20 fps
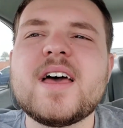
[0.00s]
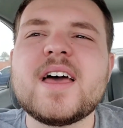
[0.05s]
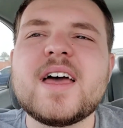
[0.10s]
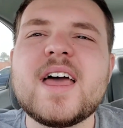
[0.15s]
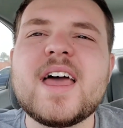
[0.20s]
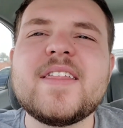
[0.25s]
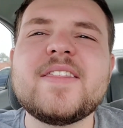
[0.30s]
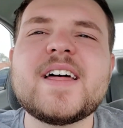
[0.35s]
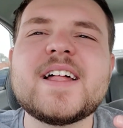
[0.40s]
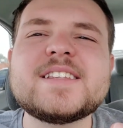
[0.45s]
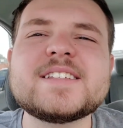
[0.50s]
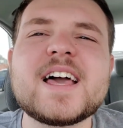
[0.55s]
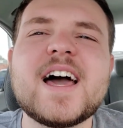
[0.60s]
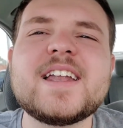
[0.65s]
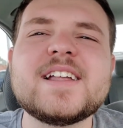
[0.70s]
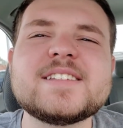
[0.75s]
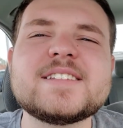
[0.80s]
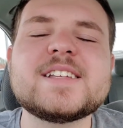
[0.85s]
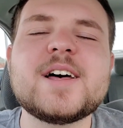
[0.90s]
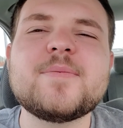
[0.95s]
And that's
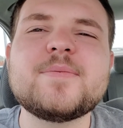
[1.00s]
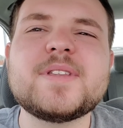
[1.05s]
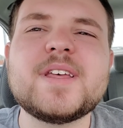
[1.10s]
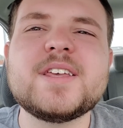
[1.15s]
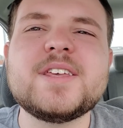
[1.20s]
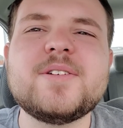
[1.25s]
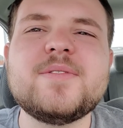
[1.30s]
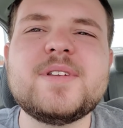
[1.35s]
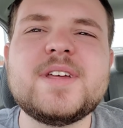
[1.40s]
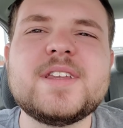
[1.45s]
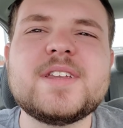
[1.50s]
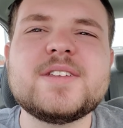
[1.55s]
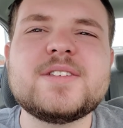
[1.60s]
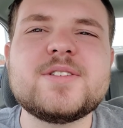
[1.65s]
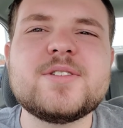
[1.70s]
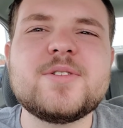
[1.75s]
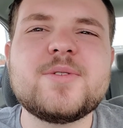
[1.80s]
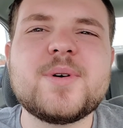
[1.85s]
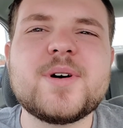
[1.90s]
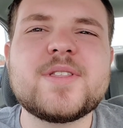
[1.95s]
kind of something you need to
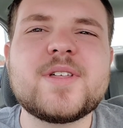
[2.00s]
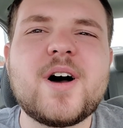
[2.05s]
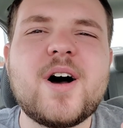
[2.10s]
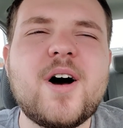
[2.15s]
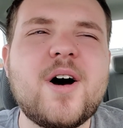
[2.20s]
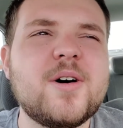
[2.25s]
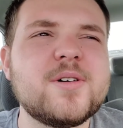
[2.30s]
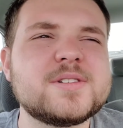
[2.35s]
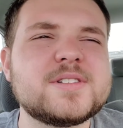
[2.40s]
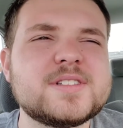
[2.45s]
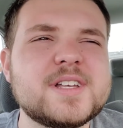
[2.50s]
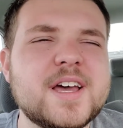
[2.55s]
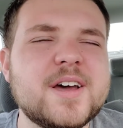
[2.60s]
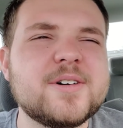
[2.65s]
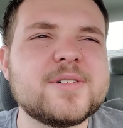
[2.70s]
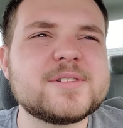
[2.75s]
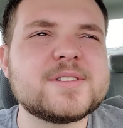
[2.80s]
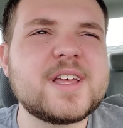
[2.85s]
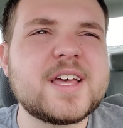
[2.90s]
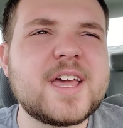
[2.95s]
do with all
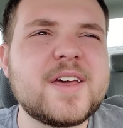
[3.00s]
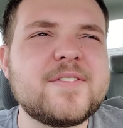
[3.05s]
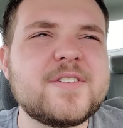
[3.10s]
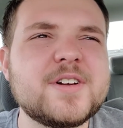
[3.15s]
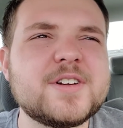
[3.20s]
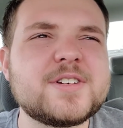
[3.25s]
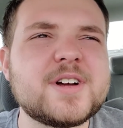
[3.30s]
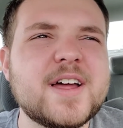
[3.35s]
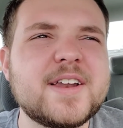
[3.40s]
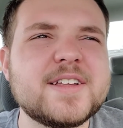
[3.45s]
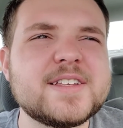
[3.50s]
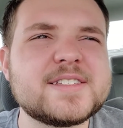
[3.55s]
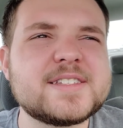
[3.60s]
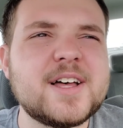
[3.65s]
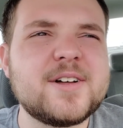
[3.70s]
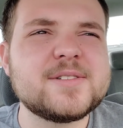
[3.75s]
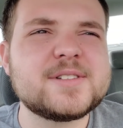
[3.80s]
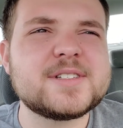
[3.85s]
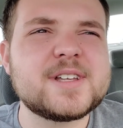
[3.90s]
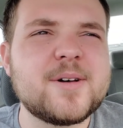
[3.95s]
sales. Like, if you're trying to
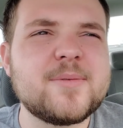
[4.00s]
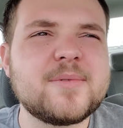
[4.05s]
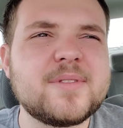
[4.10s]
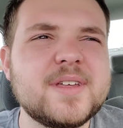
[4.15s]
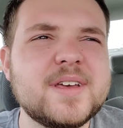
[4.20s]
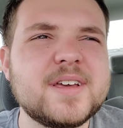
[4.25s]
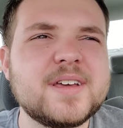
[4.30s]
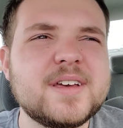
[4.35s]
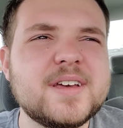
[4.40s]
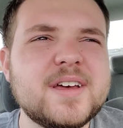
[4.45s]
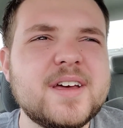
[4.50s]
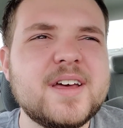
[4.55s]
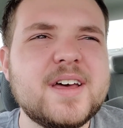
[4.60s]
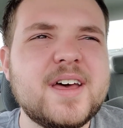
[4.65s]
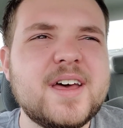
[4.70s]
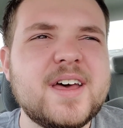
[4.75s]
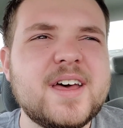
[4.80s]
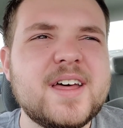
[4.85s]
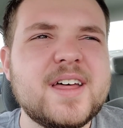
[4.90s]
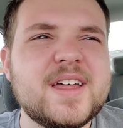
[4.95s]
sell something,
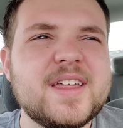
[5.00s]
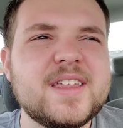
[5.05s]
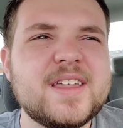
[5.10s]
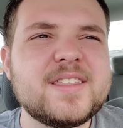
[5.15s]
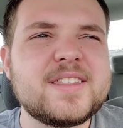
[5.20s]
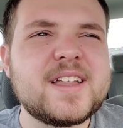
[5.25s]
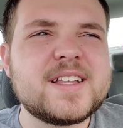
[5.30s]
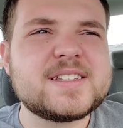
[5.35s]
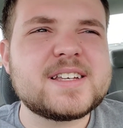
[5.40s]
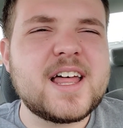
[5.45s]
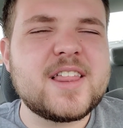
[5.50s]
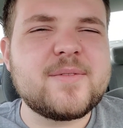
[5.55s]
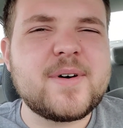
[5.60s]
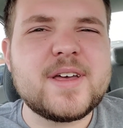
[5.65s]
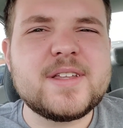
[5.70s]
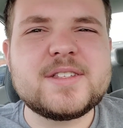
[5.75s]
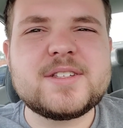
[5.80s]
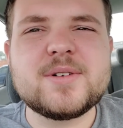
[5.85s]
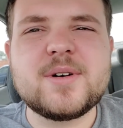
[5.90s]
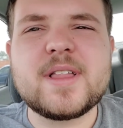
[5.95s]
that's kind of the
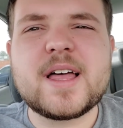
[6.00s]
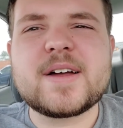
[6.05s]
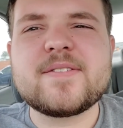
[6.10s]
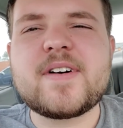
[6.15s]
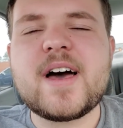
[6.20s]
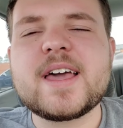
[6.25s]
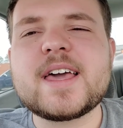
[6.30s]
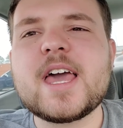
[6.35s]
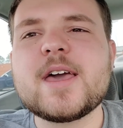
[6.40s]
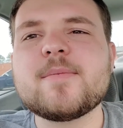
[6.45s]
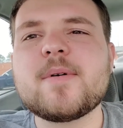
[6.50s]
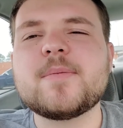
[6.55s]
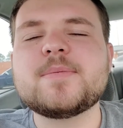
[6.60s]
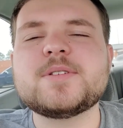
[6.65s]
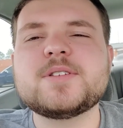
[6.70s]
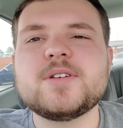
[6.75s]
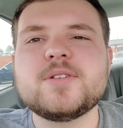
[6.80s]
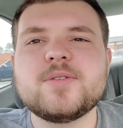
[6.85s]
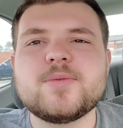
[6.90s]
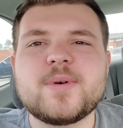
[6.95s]
way to do it. Like, if I came up
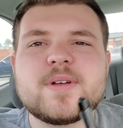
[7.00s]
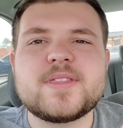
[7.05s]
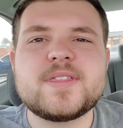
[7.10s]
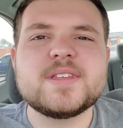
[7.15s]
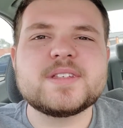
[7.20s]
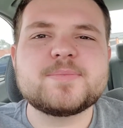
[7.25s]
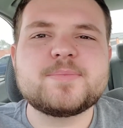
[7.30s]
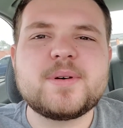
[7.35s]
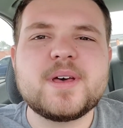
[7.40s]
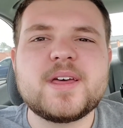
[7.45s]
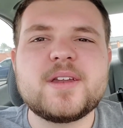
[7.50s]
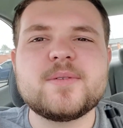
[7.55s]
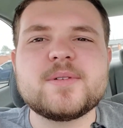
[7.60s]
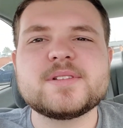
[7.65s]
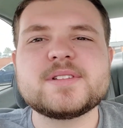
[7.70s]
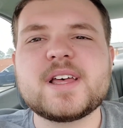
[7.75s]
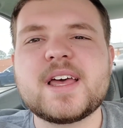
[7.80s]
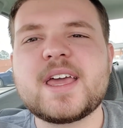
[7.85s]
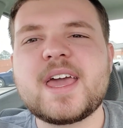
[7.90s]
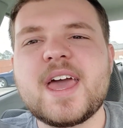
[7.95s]
to you with this pen and
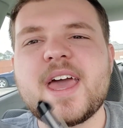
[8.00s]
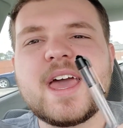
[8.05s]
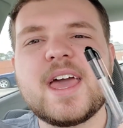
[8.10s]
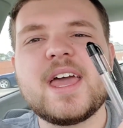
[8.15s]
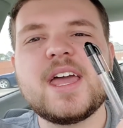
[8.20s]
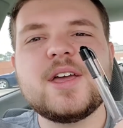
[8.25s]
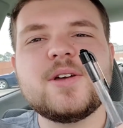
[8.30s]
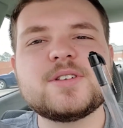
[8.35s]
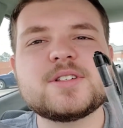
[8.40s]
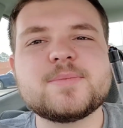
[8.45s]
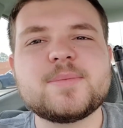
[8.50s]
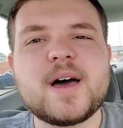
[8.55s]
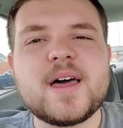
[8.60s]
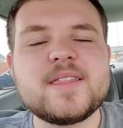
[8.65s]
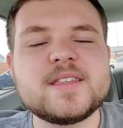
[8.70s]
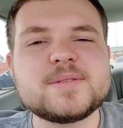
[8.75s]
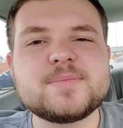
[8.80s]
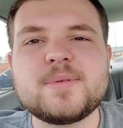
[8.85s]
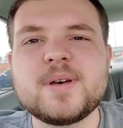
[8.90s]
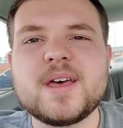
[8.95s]
was like, "Hey, you should buy
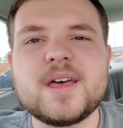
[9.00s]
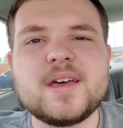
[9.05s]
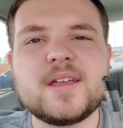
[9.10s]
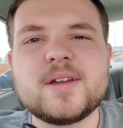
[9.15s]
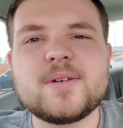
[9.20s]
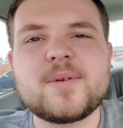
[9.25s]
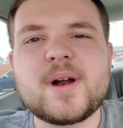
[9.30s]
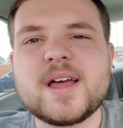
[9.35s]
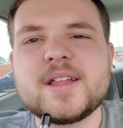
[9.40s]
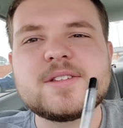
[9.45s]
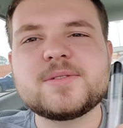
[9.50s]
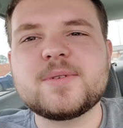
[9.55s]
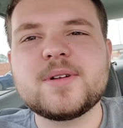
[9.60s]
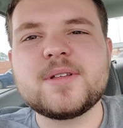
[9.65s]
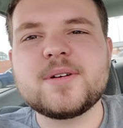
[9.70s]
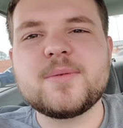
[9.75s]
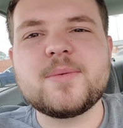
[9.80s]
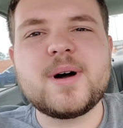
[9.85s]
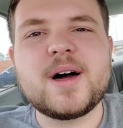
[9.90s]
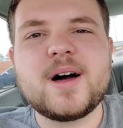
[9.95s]
this pen. It writes
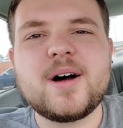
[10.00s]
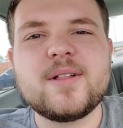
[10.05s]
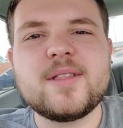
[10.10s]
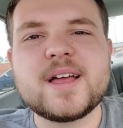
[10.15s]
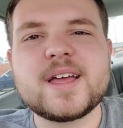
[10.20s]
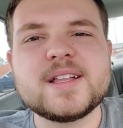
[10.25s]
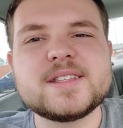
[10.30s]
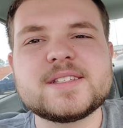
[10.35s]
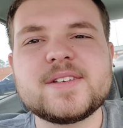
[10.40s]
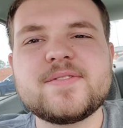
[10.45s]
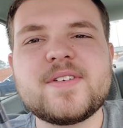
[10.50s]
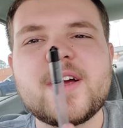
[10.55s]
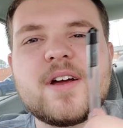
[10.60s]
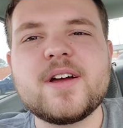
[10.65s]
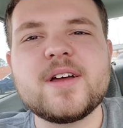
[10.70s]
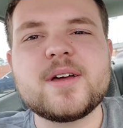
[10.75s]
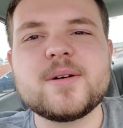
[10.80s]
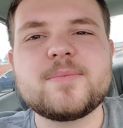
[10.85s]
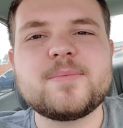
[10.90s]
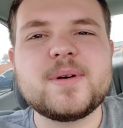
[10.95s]
really well. Like, it's a
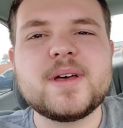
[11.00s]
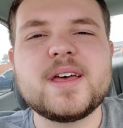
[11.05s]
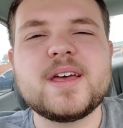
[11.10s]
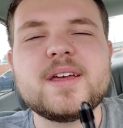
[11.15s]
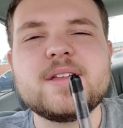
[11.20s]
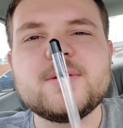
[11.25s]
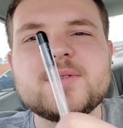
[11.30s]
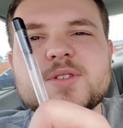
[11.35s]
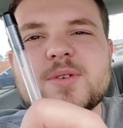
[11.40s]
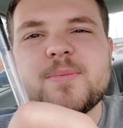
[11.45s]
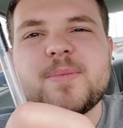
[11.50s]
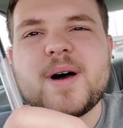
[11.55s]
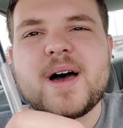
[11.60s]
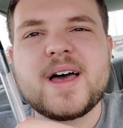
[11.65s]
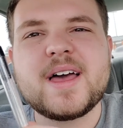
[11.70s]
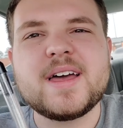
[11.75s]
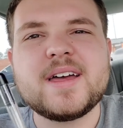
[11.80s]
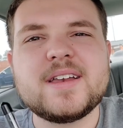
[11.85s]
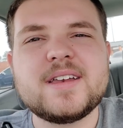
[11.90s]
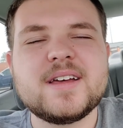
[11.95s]
very good pen. You should
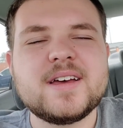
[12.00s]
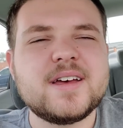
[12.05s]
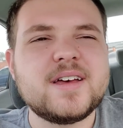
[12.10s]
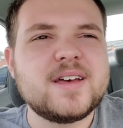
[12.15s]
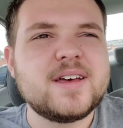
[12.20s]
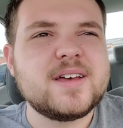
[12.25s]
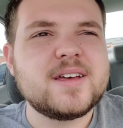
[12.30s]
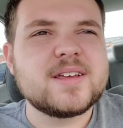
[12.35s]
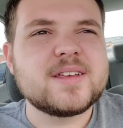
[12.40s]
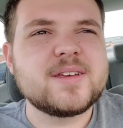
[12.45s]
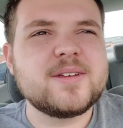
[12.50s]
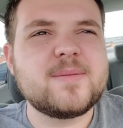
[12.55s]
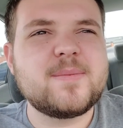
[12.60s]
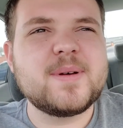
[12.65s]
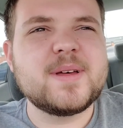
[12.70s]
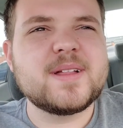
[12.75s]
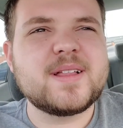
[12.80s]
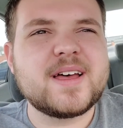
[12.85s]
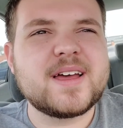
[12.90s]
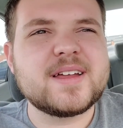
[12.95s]
buy it." You'd
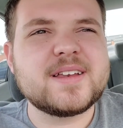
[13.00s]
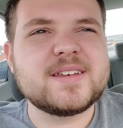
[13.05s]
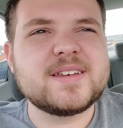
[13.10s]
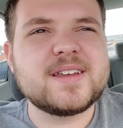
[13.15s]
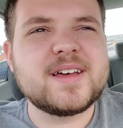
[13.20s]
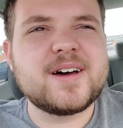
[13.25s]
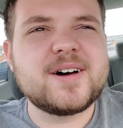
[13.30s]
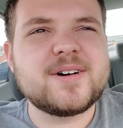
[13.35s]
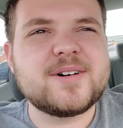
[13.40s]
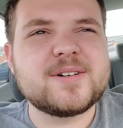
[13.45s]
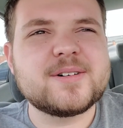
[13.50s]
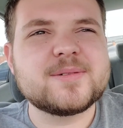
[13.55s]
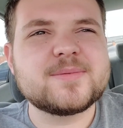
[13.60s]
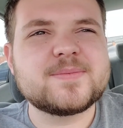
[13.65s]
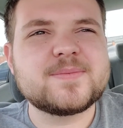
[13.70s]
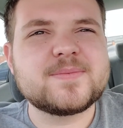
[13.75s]
be like, "No,